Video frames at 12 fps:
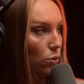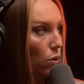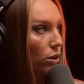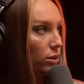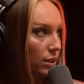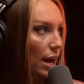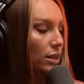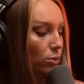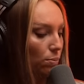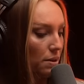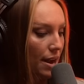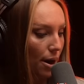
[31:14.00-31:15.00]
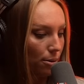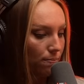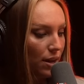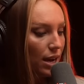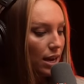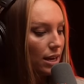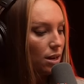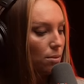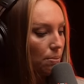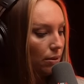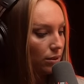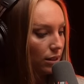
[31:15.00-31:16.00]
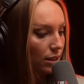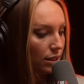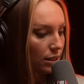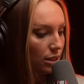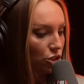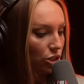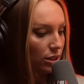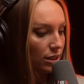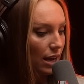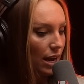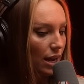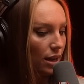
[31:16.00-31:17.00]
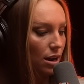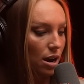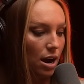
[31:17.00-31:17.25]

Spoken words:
the court sides with Pierre. He appeals the decision saying,